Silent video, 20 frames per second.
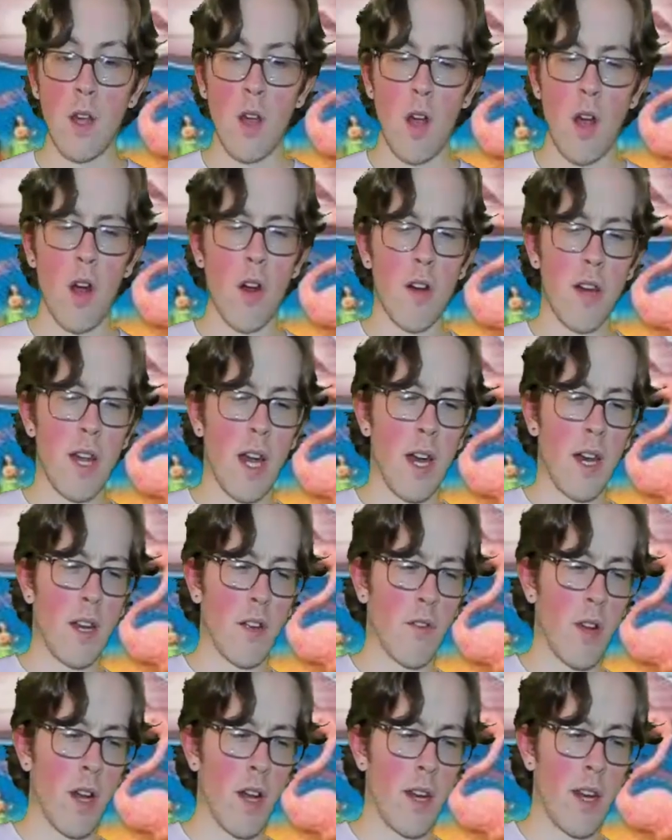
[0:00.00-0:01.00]
Ariana
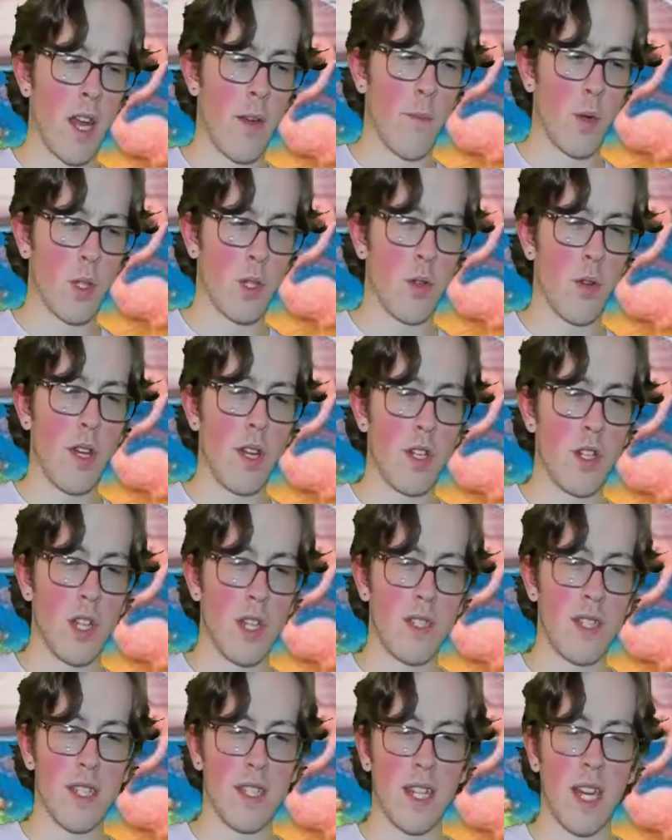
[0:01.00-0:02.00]
Grande and Victoria
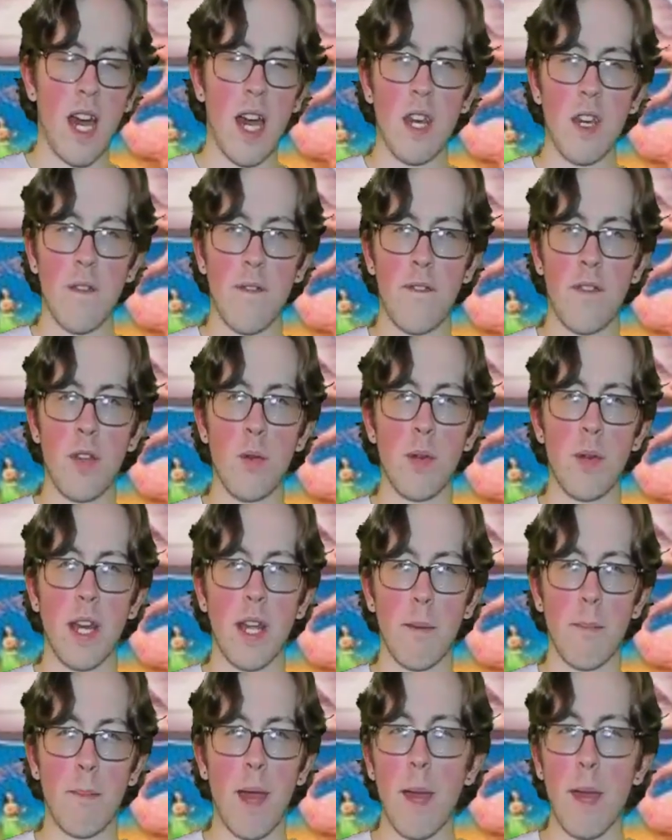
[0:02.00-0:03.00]
Justice kind of
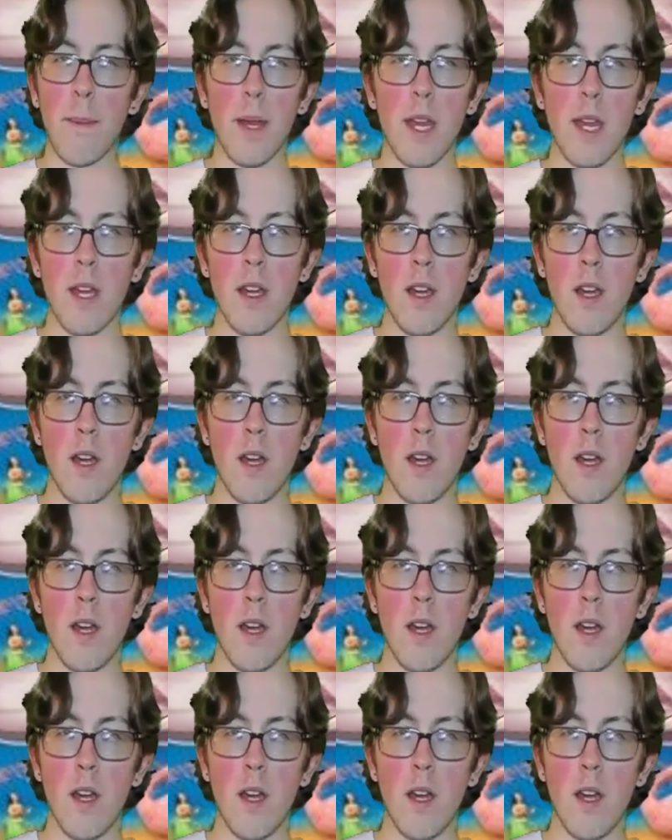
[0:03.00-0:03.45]
feuding, maybe.